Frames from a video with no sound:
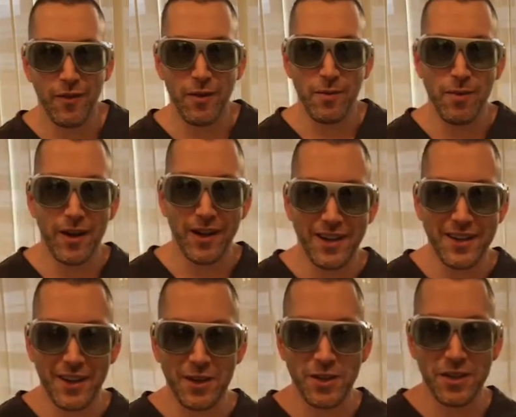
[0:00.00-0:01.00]
Everybody,
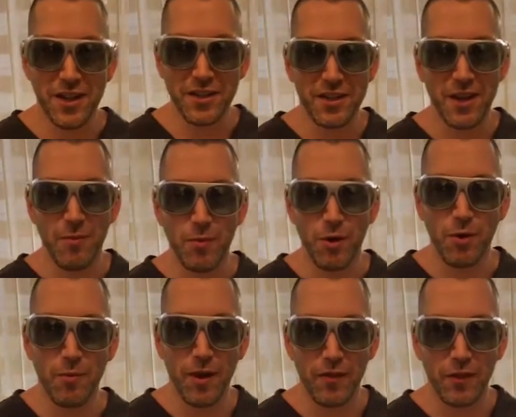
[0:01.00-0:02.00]
Dr. Jason Emer,
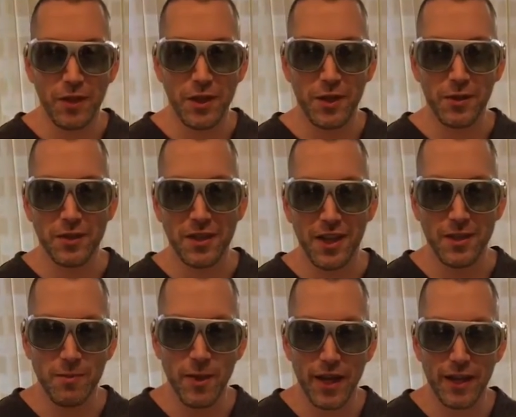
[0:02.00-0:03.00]
Beverly Hills
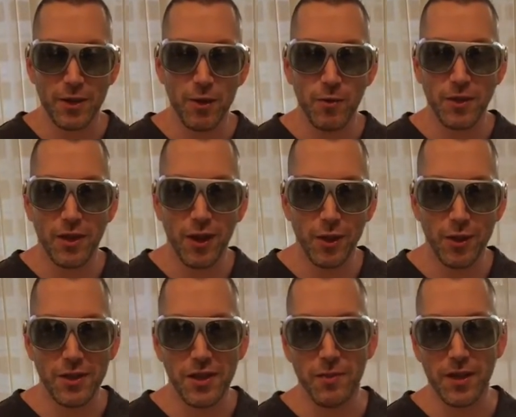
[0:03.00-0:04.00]
cosmetic
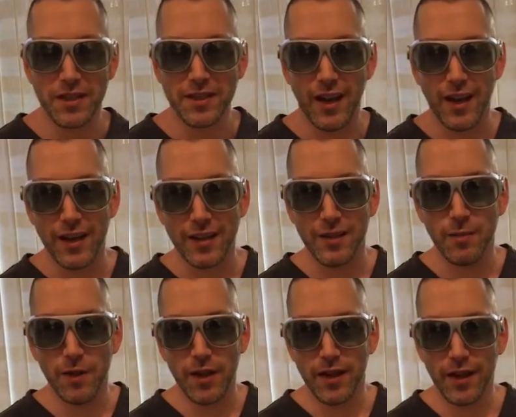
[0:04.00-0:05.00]
dermatologist. I'm excited to
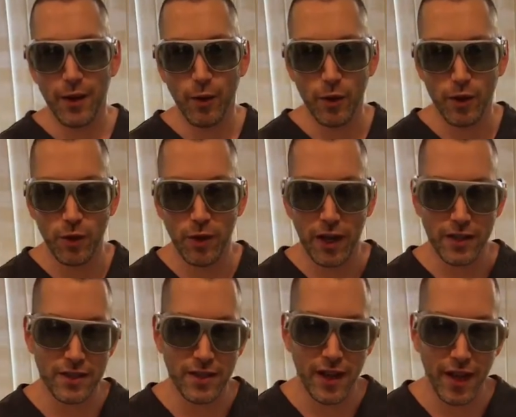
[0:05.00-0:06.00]
be here with you guys
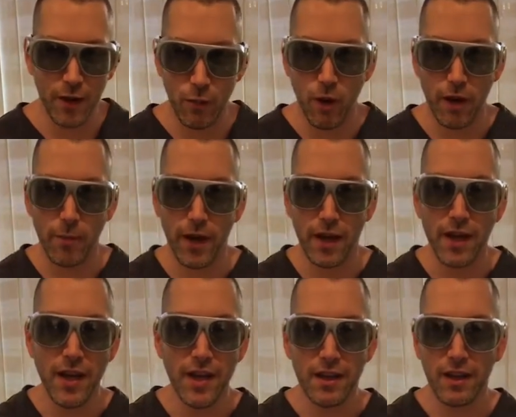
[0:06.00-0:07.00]
today, and one of my
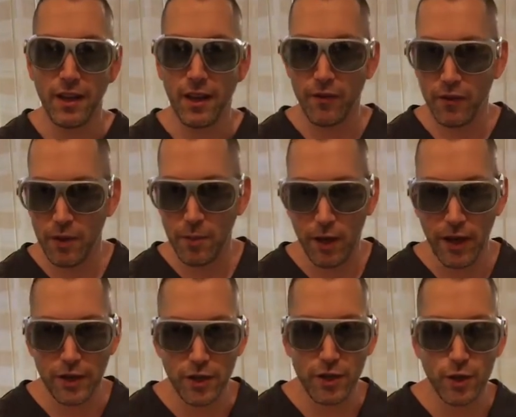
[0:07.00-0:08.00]
lovely
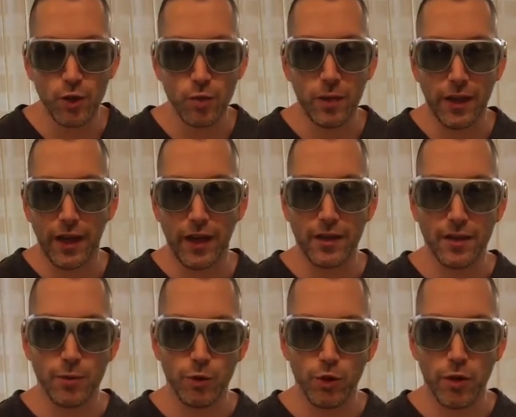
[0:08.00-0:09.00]
patients who's been getting
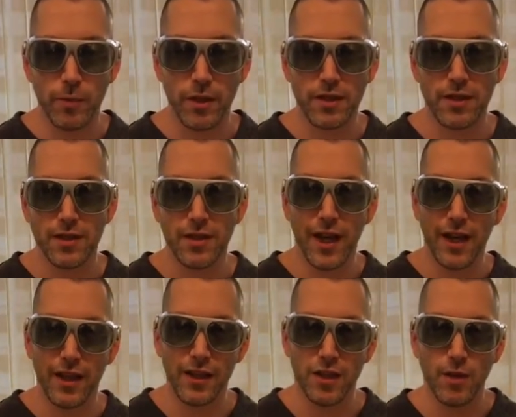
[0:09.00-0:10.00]
some treatments decided
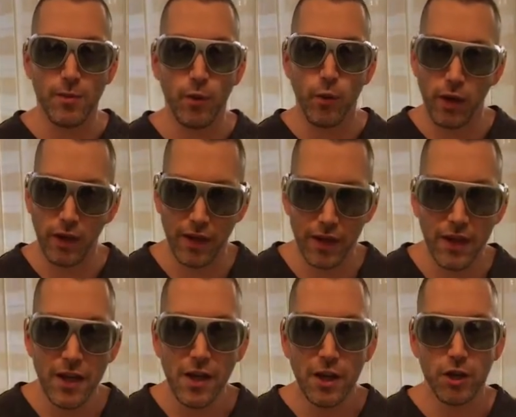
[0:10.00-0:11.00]
that she'd be willing
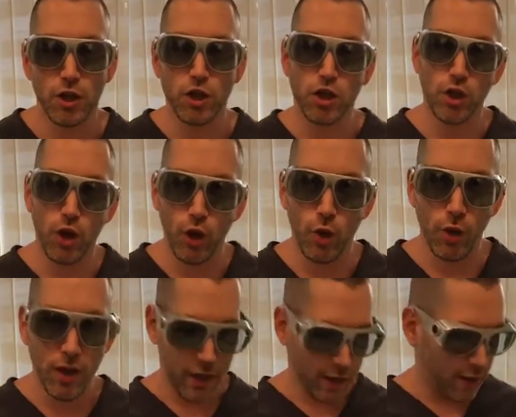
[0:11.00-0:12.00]
to show
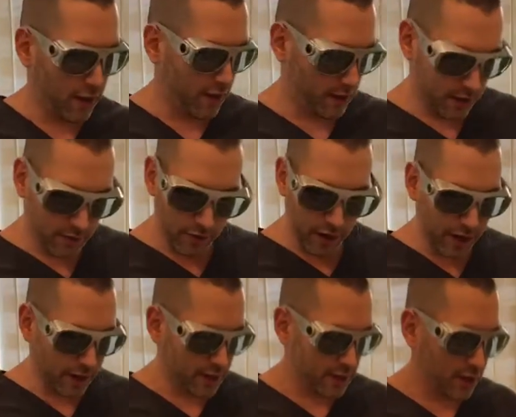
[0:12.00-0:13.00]
this
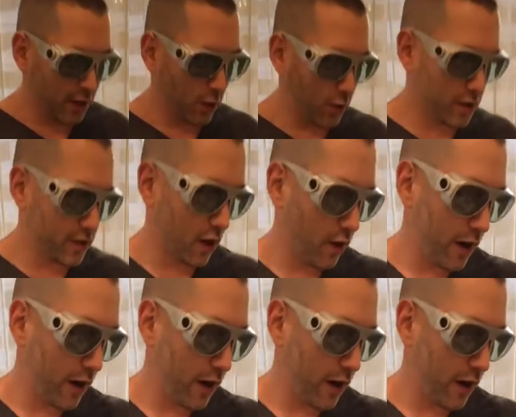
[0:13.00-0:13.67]
device, which is our